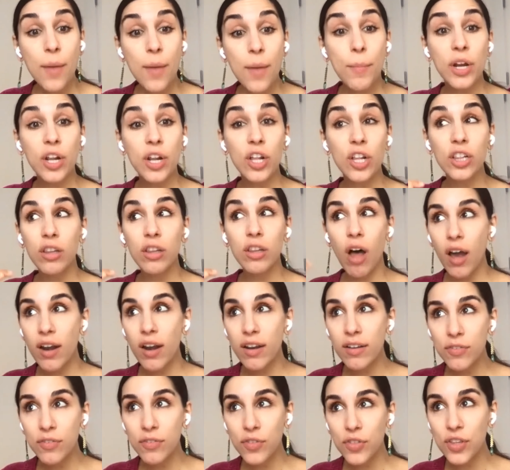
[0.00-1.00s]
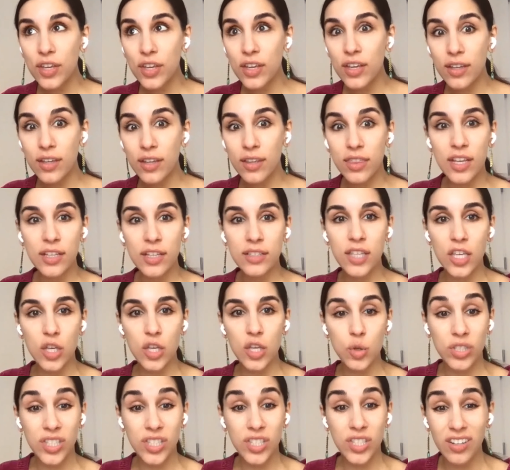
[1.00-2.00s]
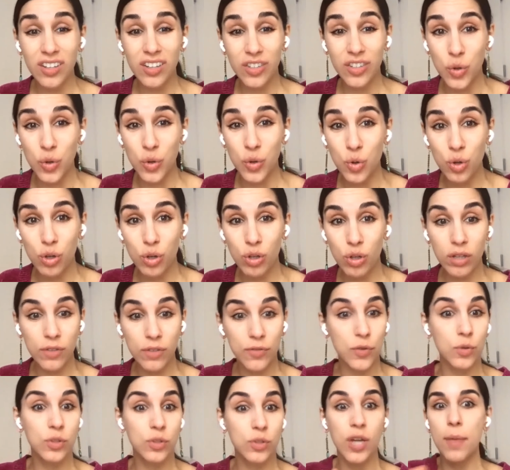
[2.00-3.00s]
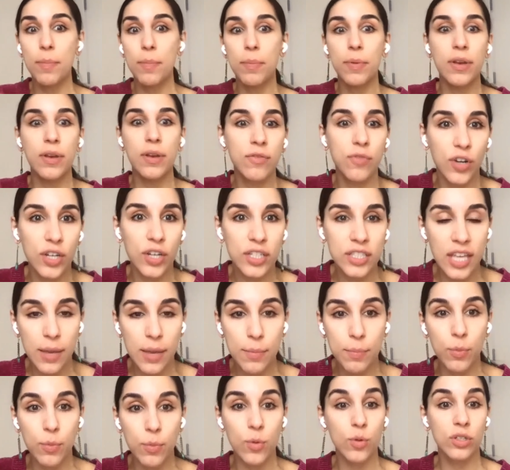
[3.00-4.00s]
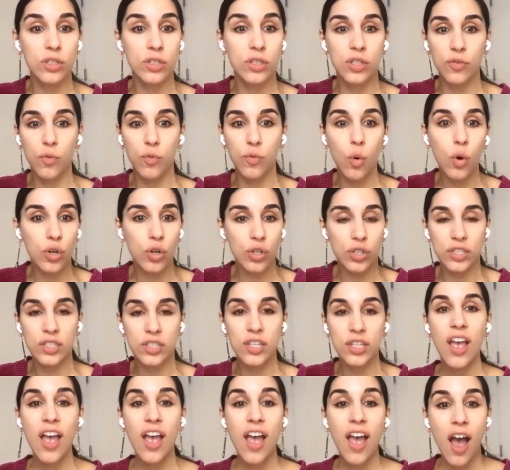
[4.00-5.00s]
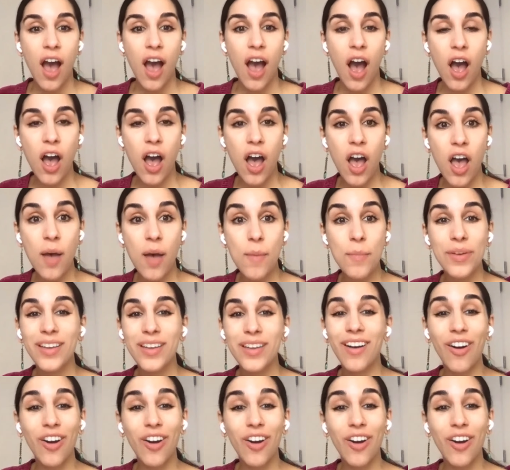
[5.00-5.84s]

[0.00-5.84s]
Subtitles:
but a lot of the things that you see on Google, if you type in, for example, divorce, are